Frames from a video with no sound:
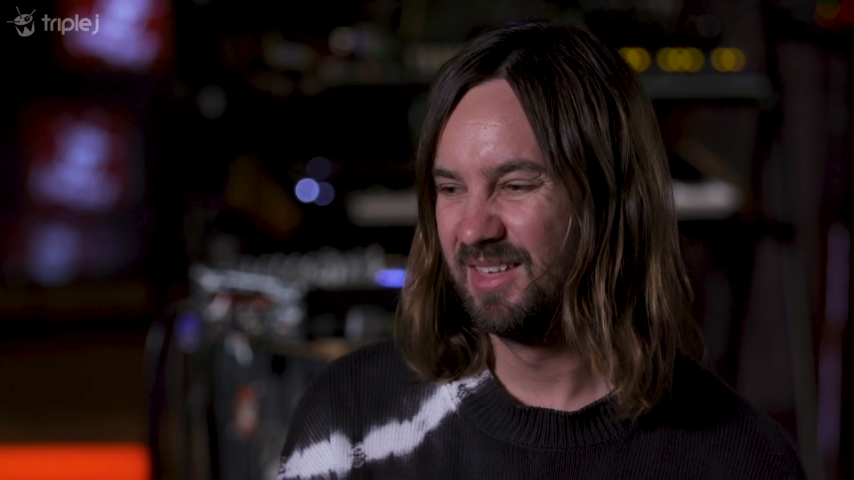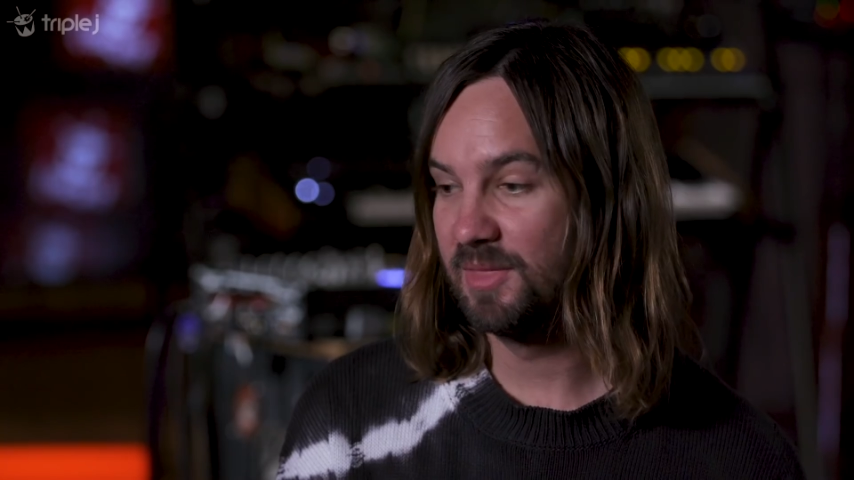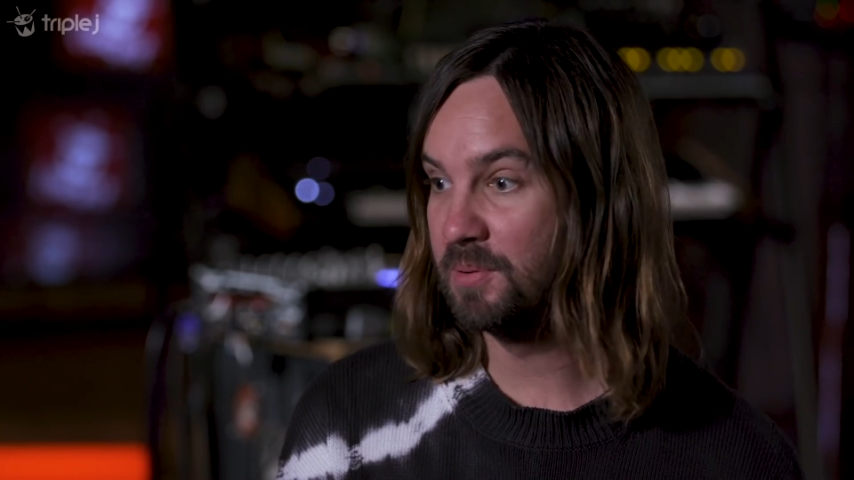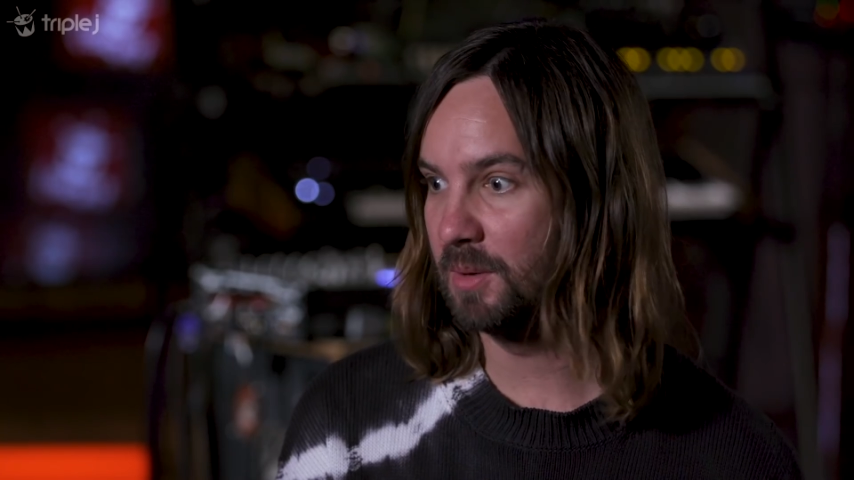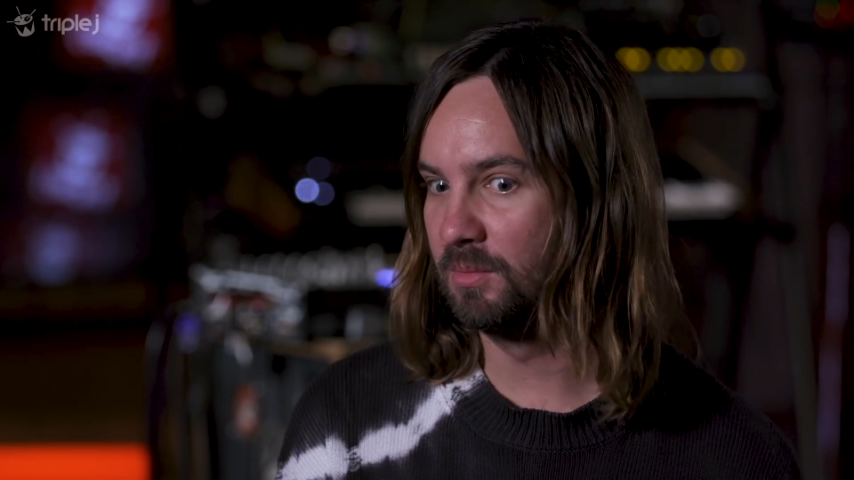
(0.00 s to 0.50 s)

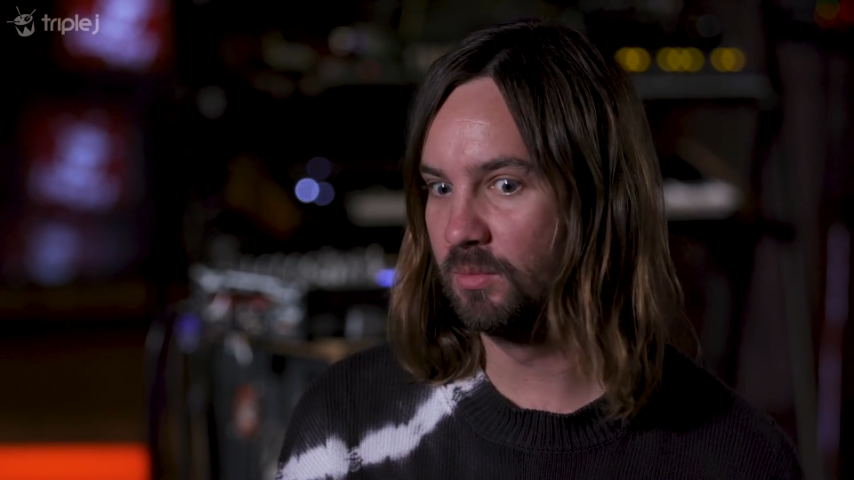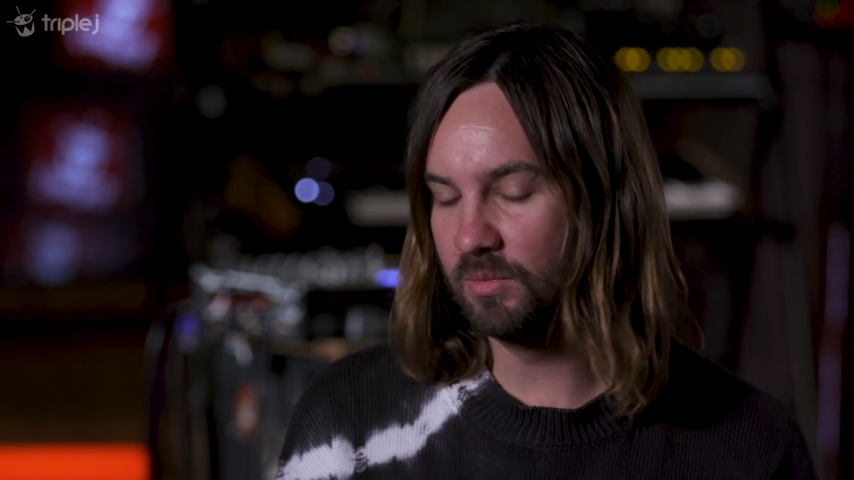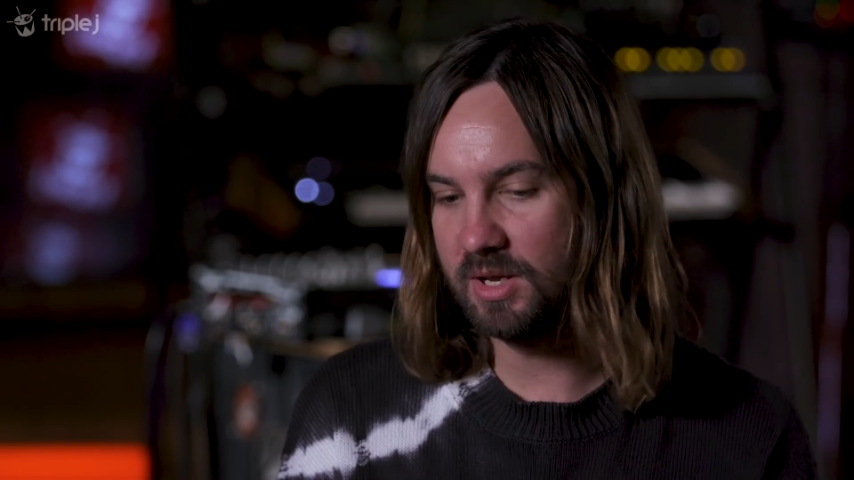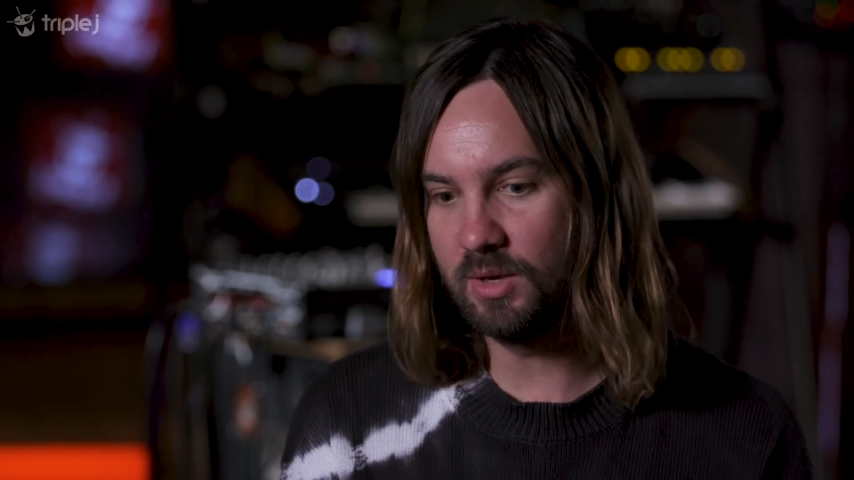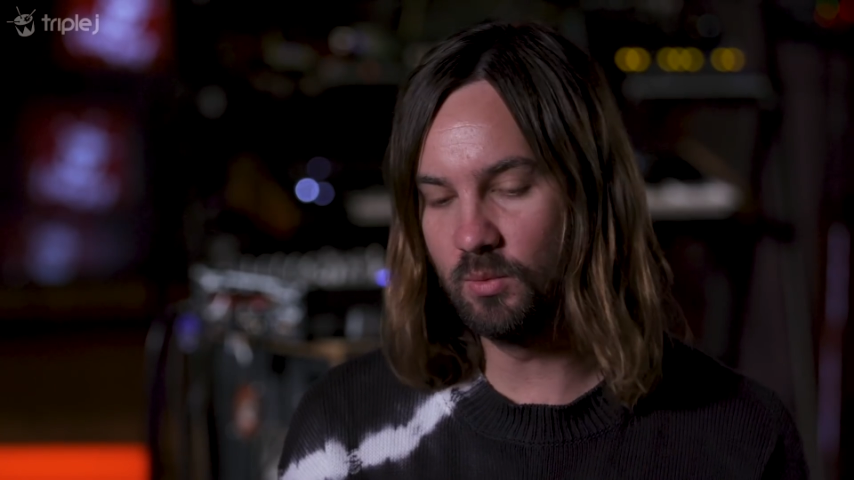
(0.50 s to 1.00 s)
The
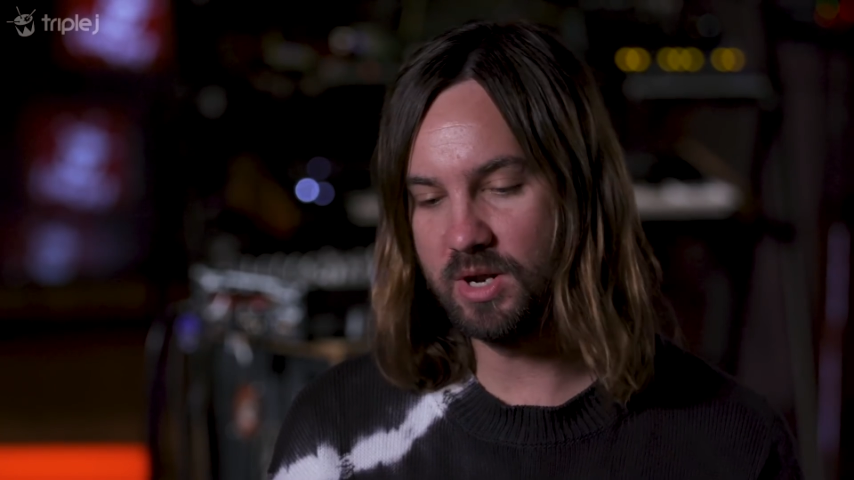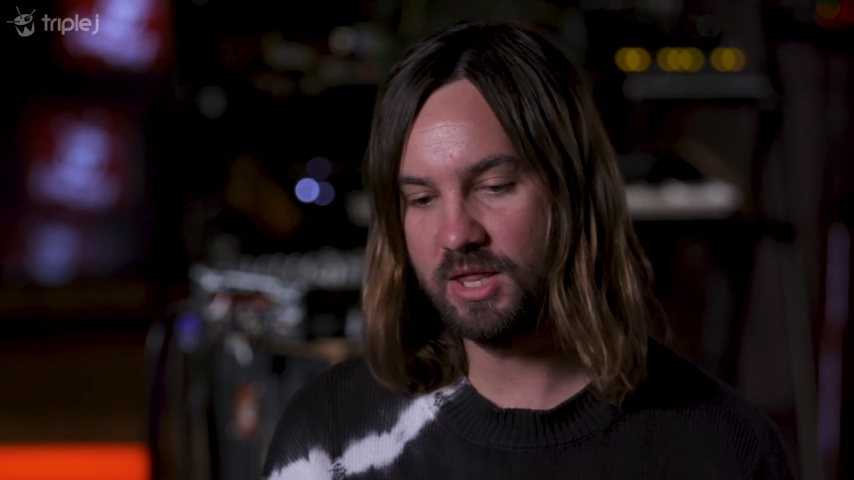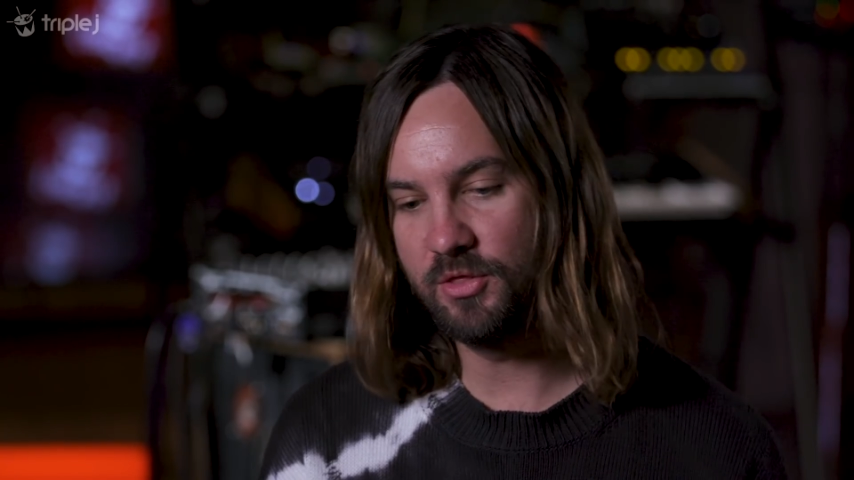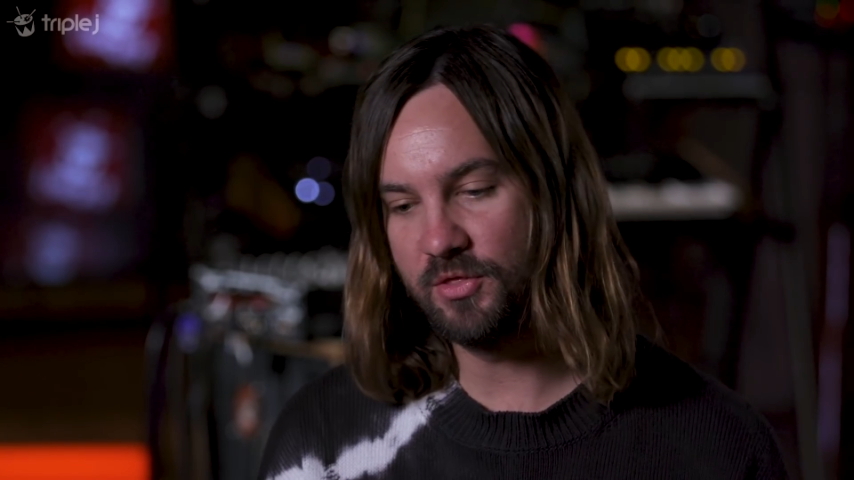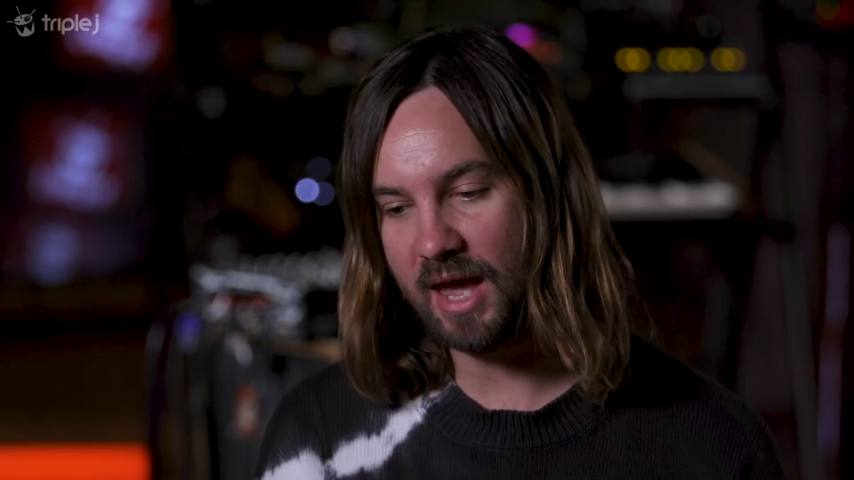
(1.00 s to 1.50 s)
problem
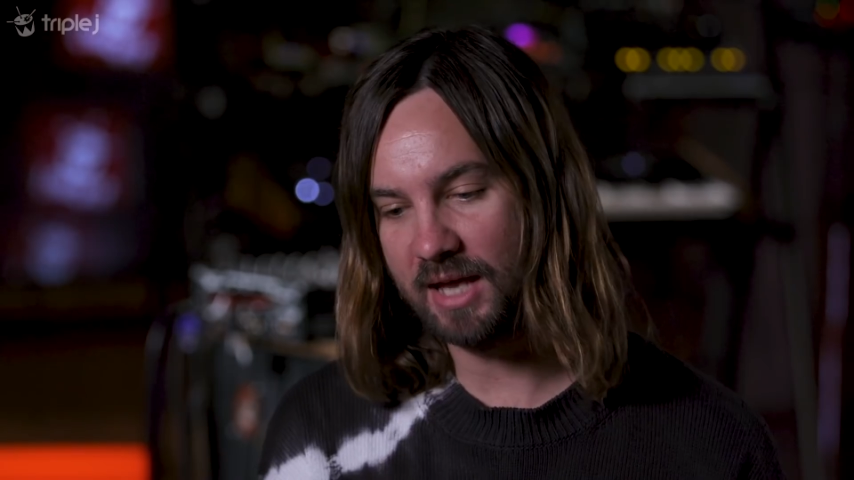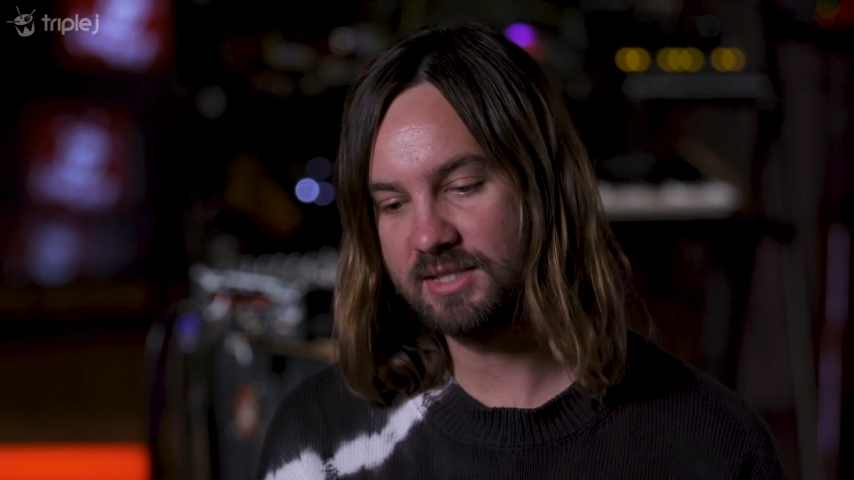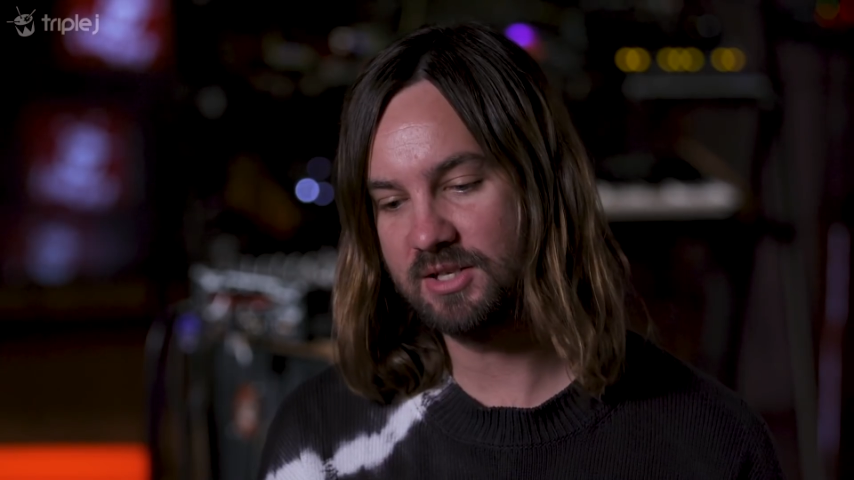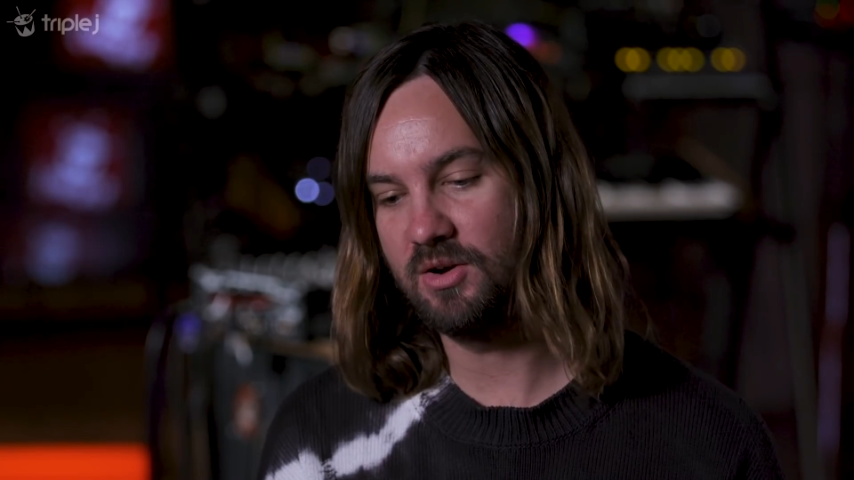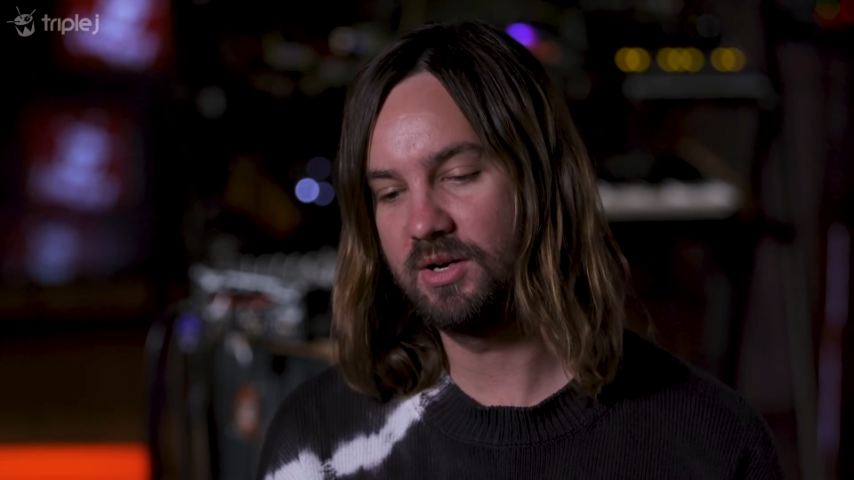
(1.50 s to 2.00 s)
with that
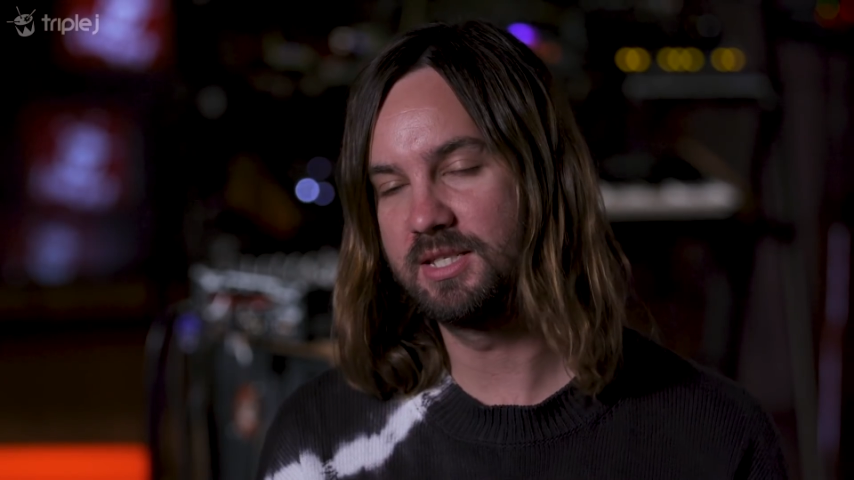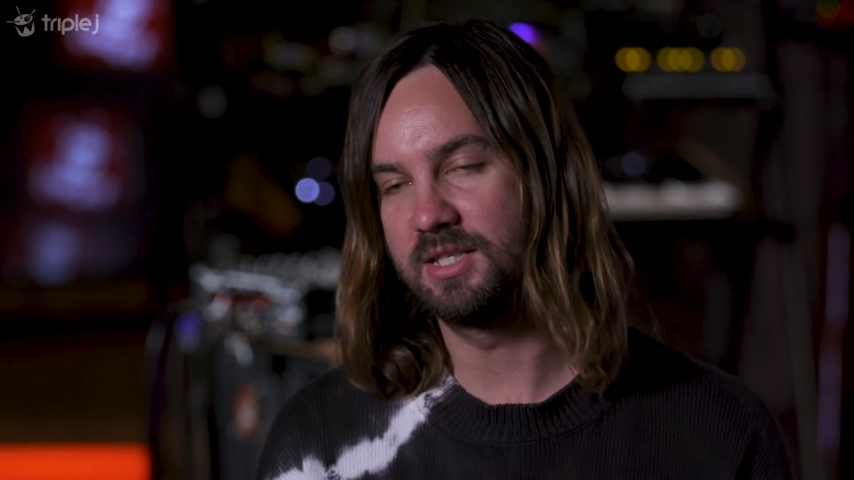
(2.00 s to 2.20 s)
song is